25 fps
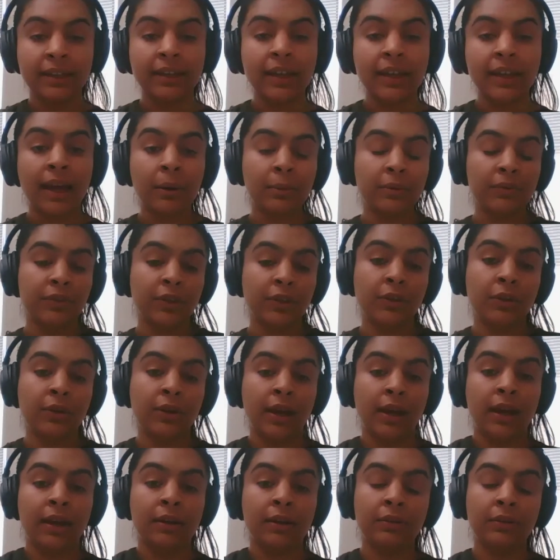how have
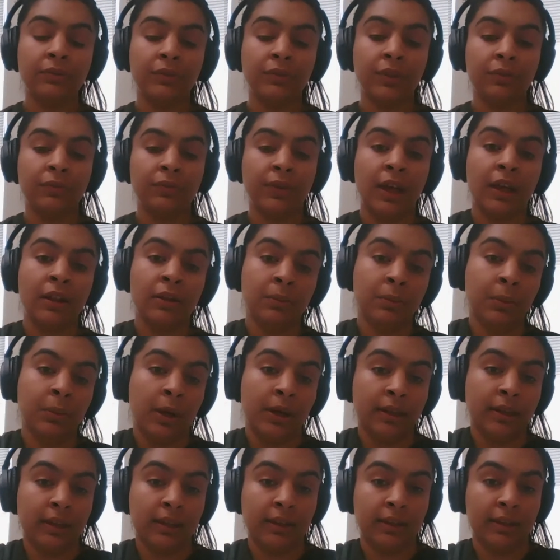you felt
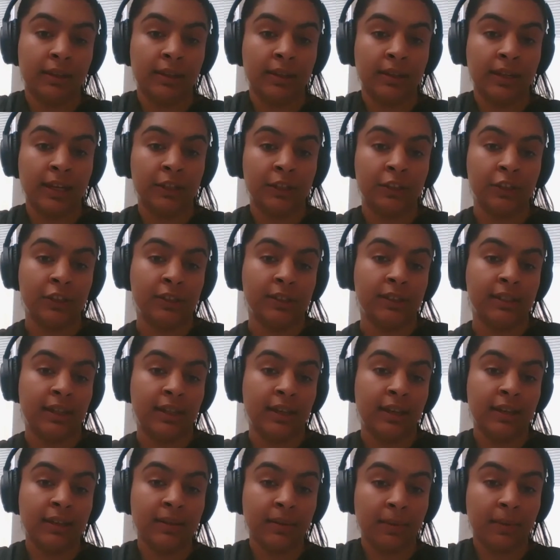working in an
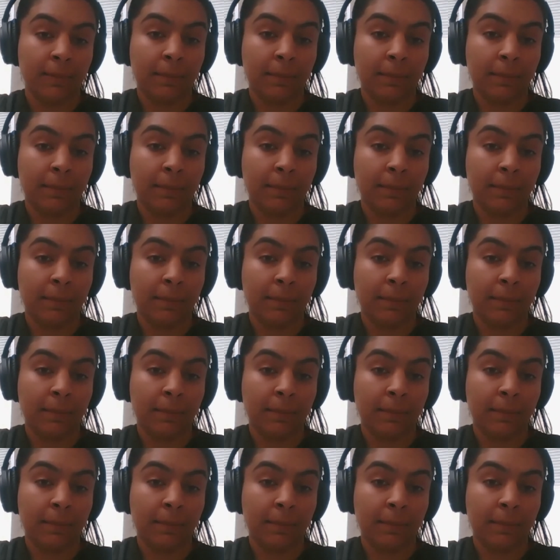agency?